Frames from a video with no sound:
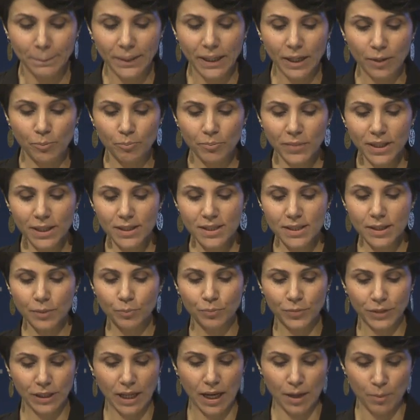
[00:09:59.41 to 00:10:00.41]
In
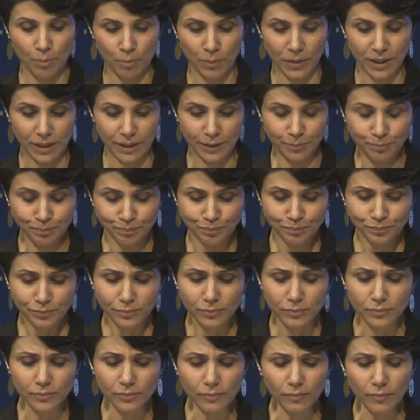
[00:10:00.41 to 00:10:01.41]
mid-September
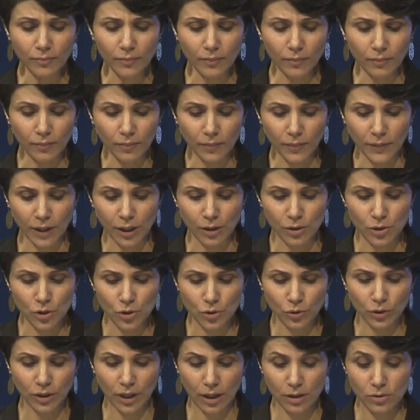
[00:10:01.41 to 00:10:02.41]
um, mm,
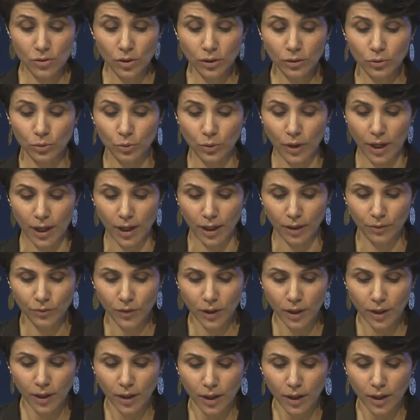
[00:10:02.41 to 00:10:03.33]
2012,